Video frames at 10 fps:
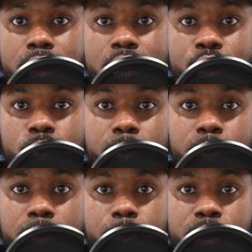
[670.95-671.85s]
This would have
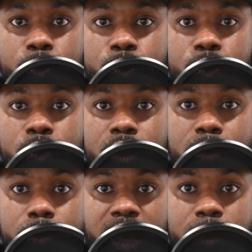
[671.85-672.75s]
been
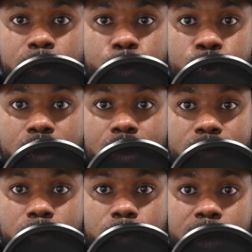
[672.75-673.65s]
black people, stuff
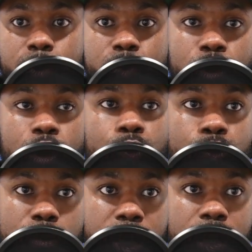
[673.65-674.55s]
that black people
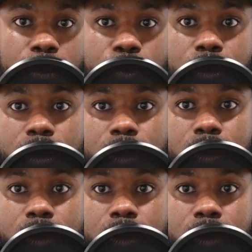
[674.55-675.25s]
owned back in those days.